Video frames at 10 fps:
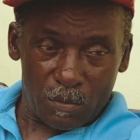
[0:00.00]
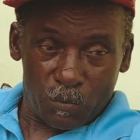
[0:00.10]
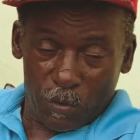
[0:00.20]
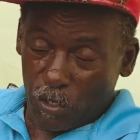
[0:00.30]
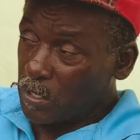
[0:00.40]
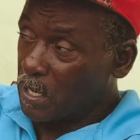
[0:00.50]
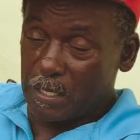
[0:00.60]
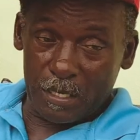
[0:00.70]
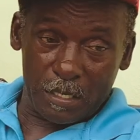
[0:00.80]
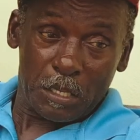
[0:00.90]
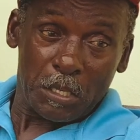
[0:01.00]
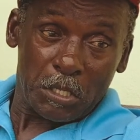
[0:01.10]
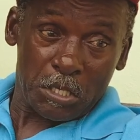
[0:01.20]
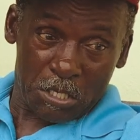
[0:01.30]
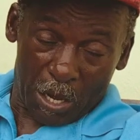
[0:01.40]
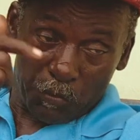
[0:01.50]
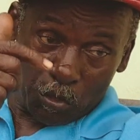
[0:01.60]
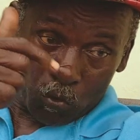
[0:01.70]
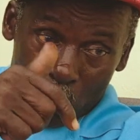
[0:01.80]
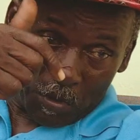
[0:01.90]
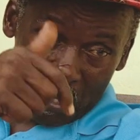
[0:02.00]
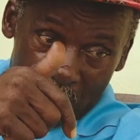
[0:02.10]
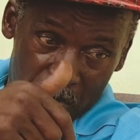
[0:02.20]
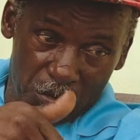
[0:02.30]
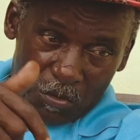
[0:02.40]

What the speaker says: When you get it, carry it come here.